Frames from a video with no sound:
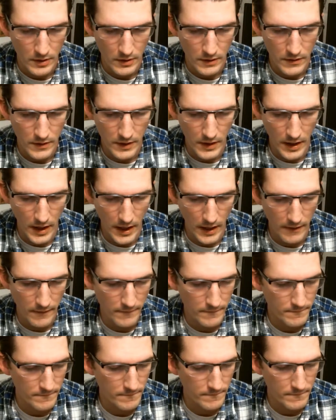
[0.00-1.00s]
that I
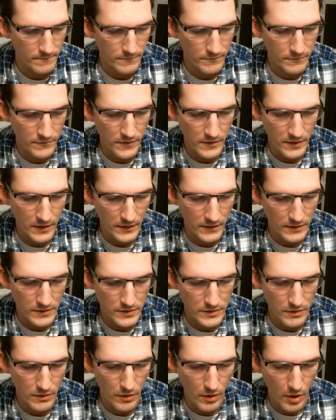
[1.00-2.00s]
feel like
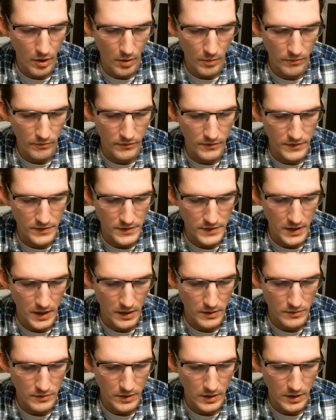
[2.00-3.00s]
there's no hope for this
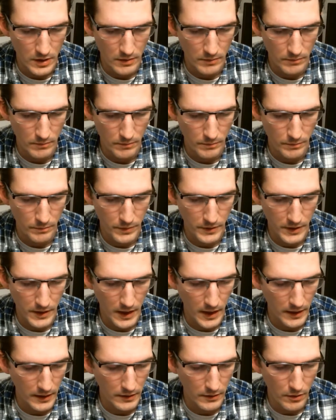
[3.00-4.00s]
country. But
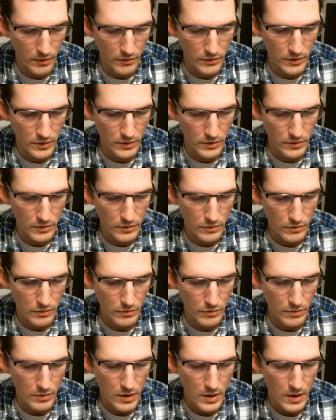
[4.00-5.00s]
God, I know that
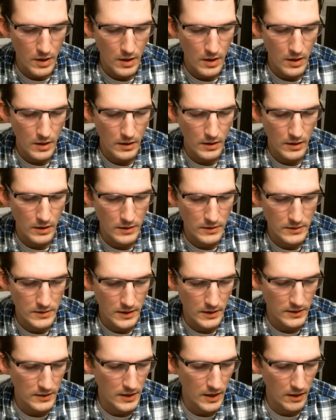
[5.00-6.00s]
you can
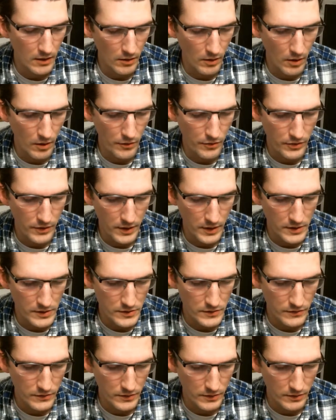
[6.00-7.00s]
dictate all things
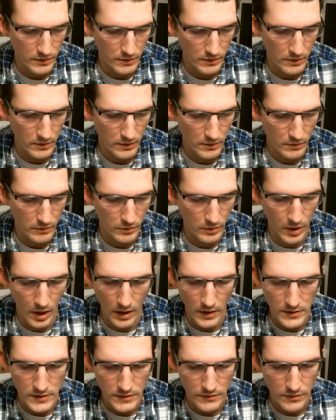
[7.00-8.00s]
for good.
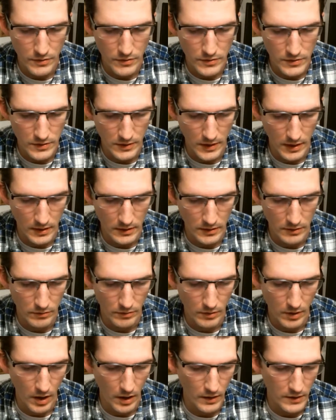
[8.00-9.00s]
Regardless of who's elected,
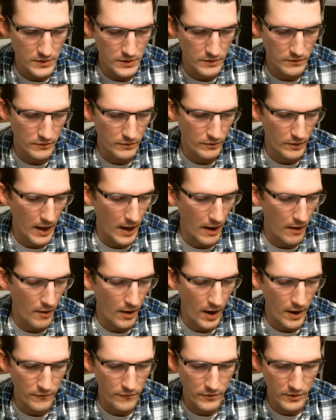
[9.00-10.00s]
regardless of how
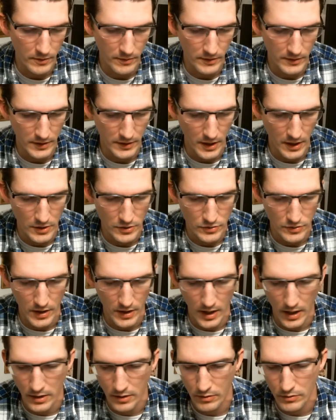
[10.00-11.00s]
I feel about the country,
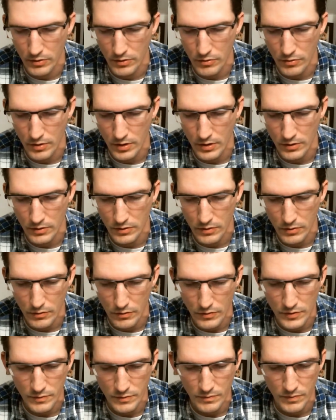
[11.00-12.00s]
I know you can
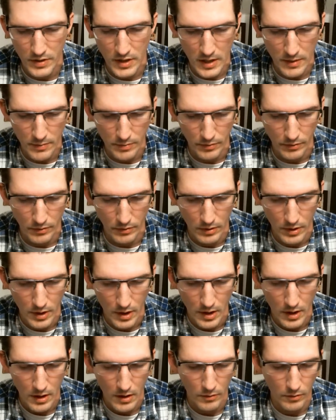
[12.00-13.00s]
use people,
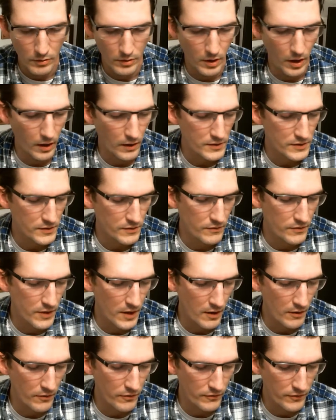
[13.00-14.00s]
regardless of
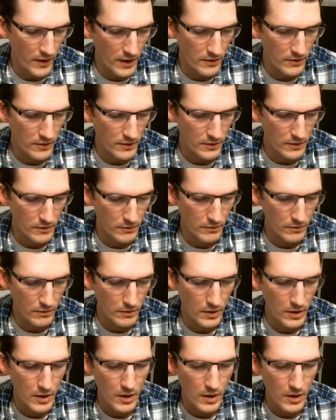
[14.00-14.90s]
their faith in you,